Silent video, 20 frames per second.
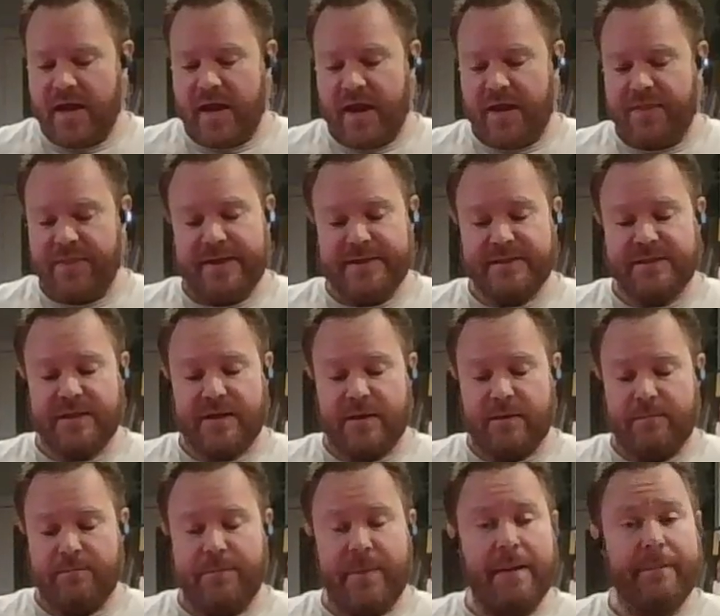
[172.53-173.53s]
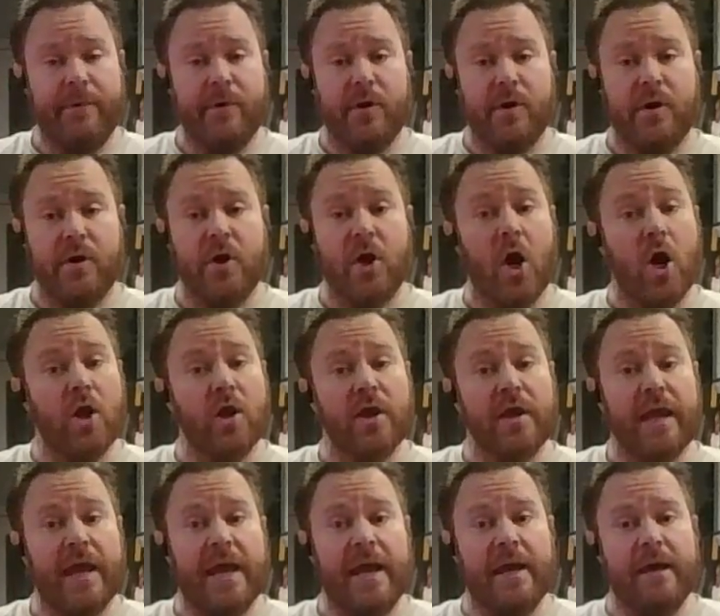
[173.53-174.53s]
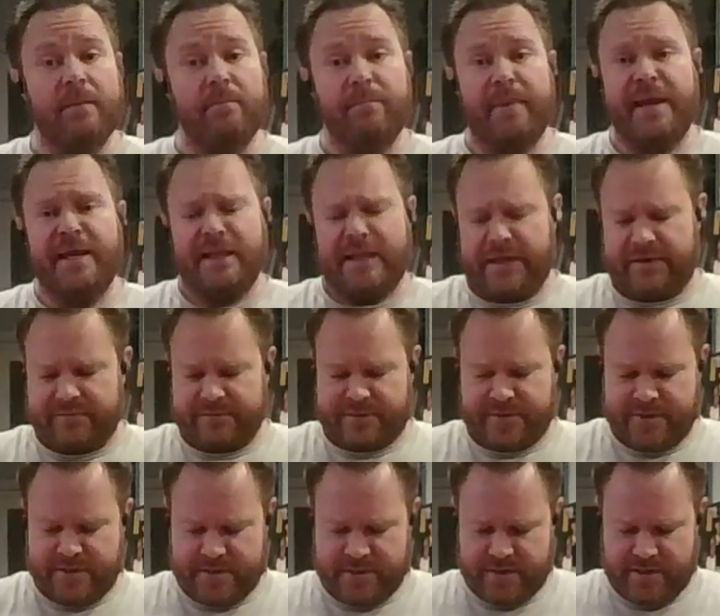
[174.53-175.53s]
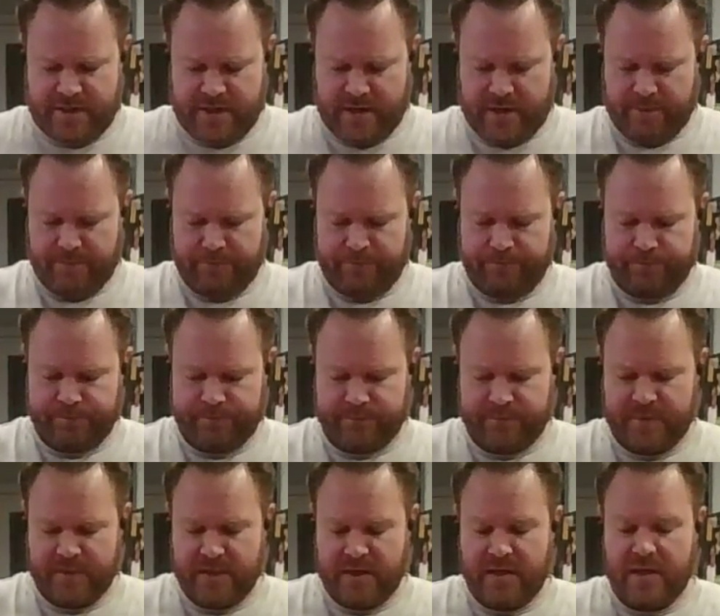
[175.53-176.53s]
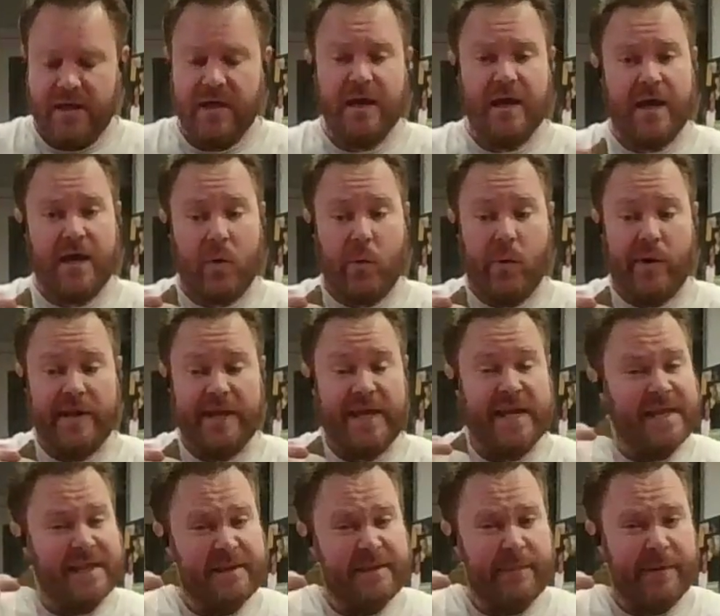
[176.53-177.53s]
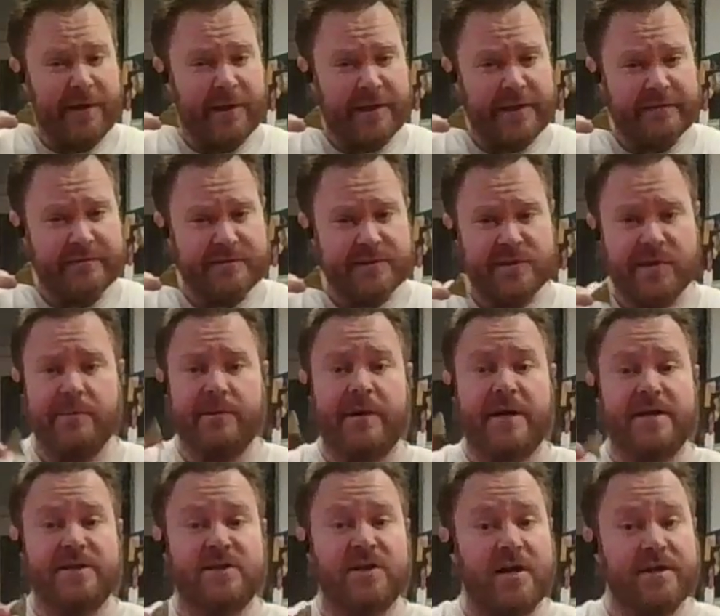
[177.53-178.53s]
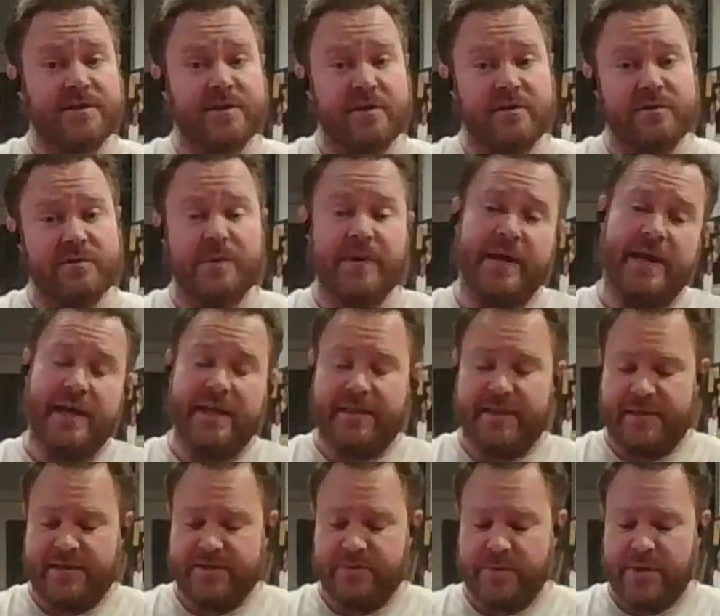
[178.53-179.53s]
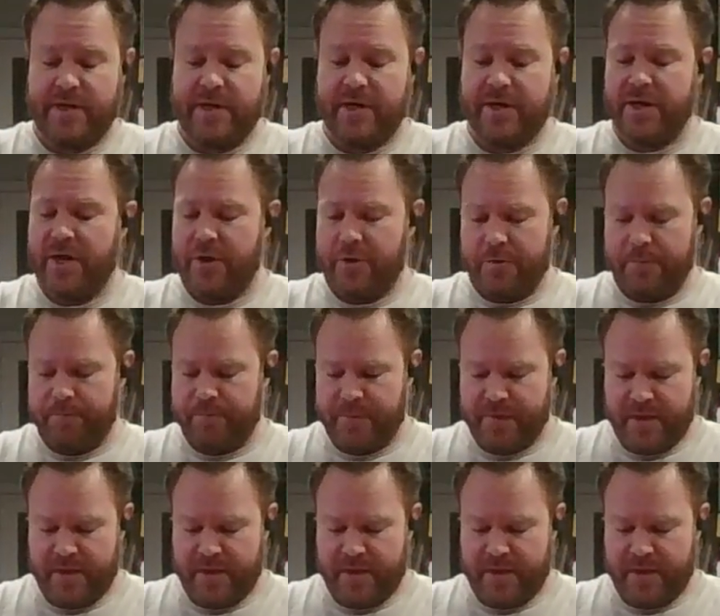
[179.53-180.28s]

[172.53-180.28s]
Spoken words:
And then some pepper, garlic, and bay leaves. I don't want to eat the bay leaves, so I'm going to toss those when I get this ready to go.